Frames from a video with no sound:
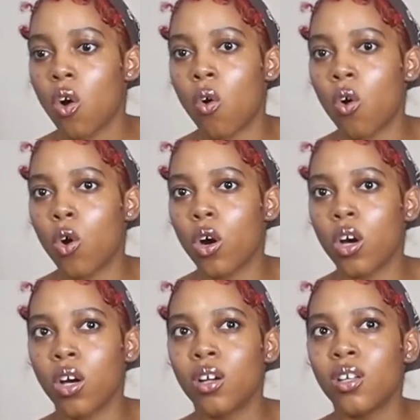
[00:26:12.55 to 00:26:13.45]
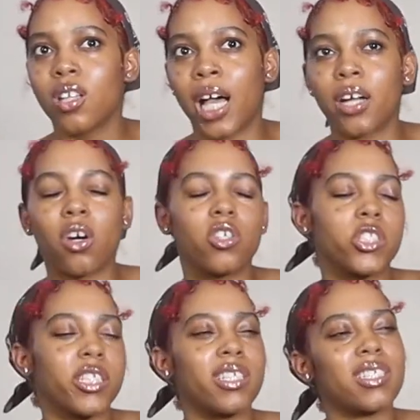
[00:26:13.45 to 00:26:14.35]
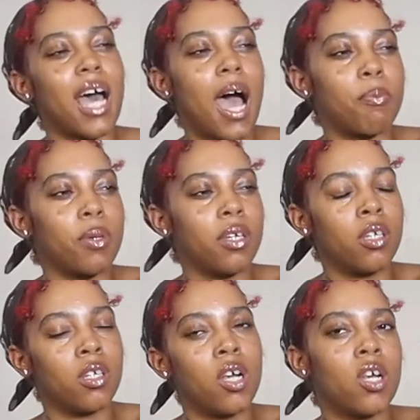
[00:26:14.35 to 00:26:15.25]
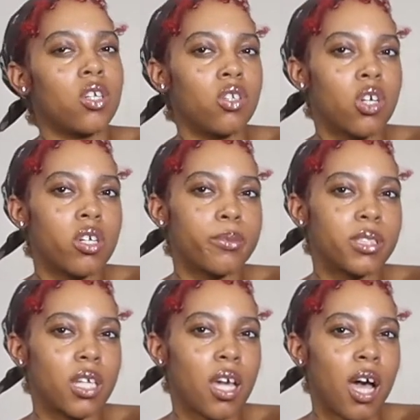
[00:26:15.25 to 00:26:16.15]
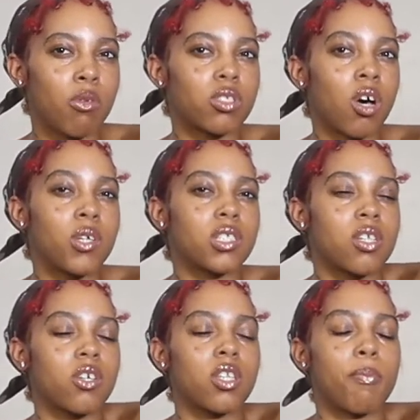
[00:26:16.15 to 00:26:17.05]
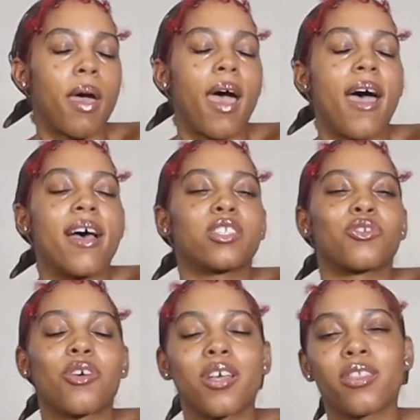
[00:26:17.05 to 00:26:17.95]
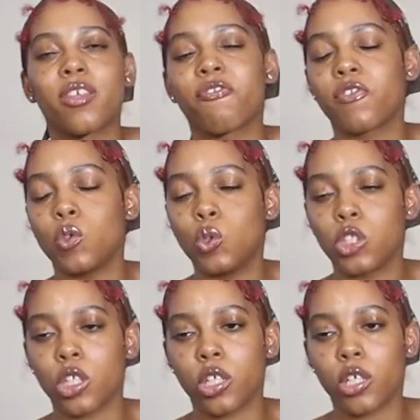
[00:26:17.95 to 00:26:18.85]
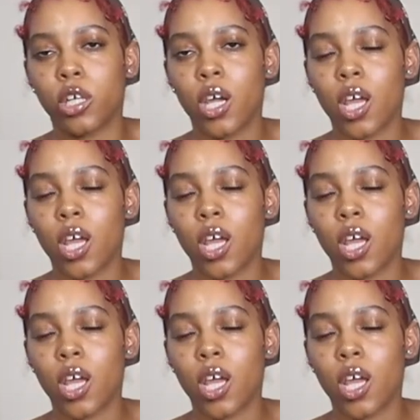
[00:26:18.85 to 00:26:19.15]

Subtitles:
Or like, oh shit, this happened. You know what I'm saying? I was always either in the past or in the future.